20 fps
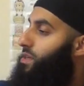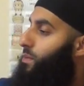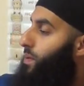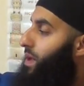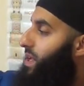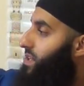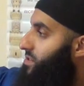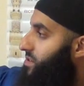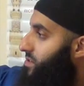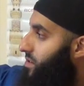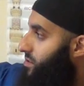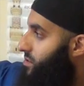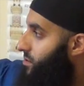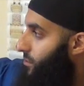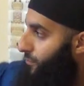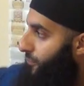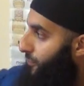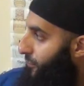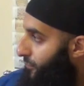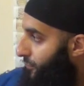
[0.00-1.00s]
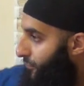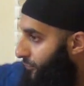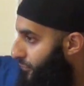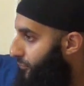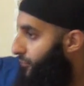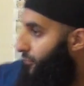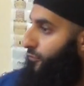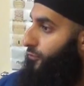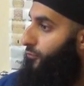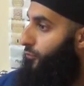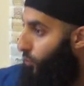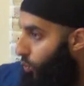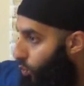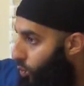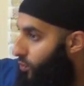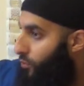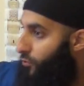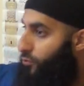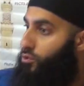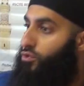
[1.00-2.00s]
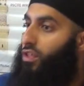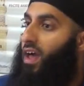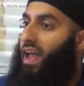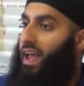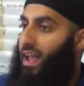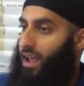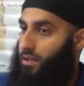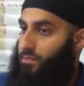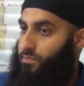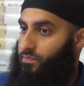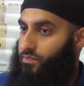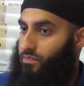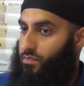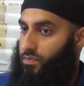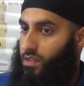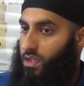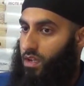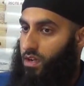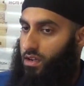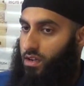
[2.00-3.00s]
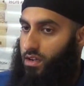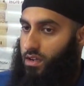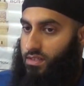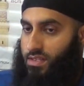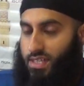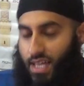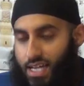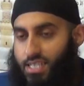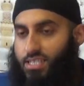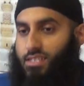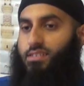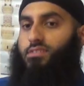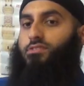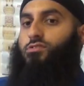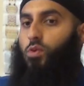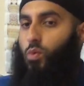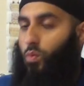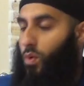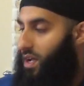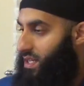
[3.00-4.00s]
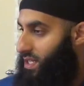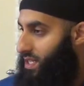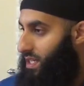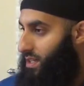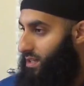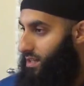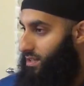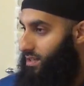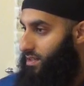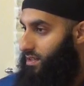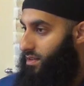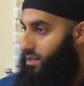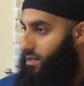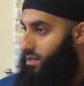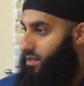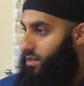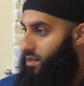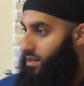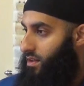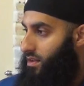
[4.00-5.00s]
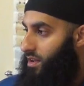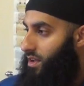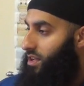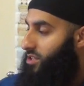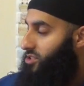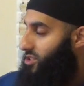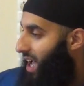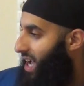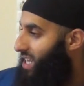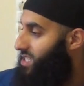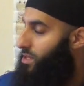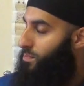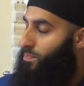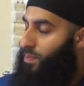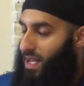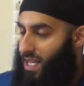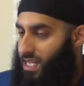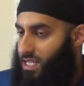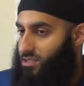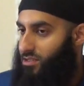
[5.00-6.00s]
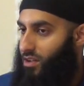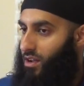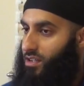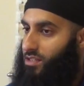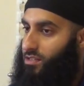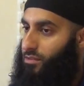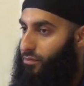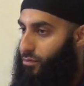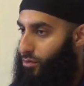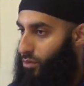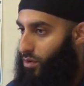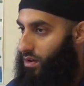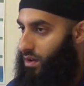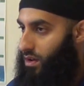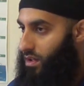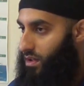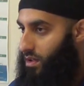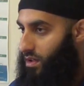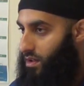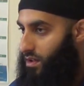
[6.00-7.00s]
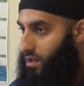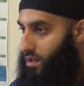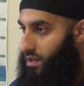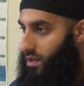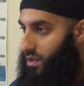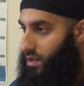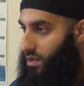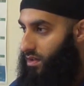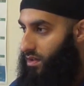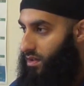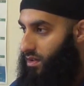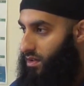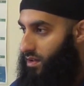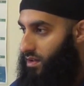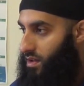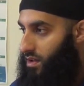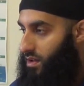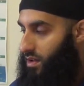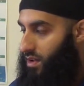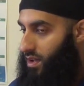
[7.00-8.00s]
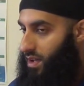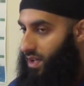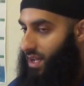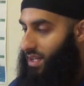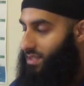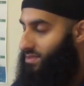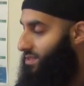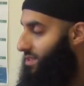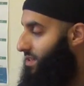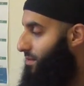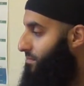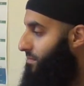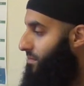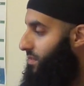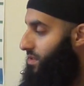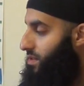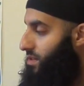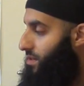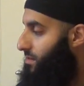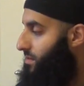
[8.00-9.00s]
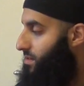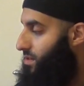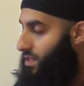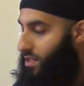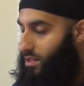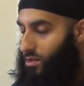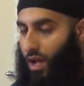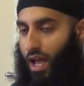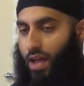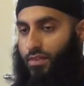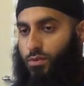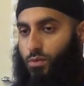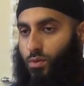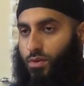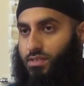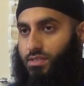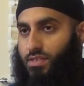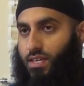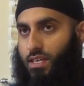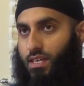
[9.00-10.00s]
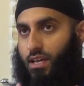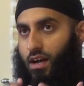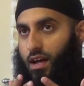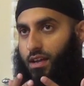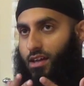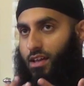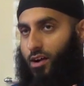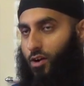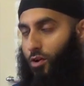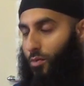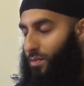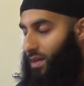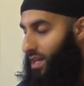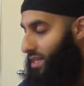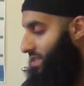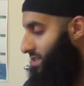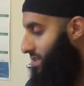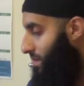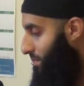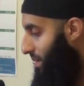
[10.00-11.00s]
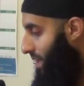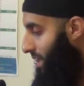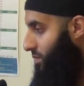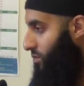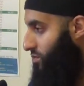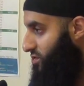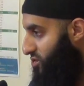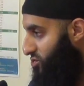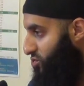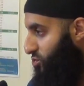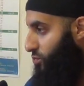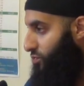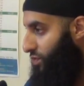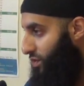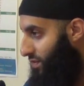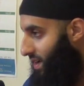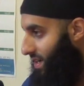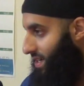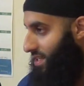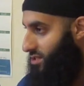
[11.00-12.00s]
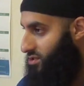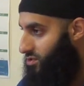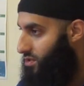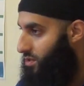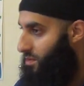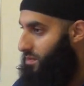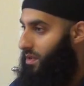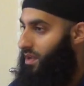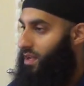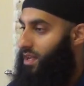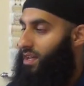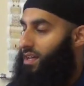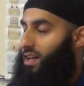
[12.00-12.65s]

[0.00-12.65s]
the plane starts to fall through the air. The engine's not working. So as the plane is starting to fall, he said, the, the, you know, everyone's saying, Ya Allah, help me. And there's a man who's a Sufi right next to him,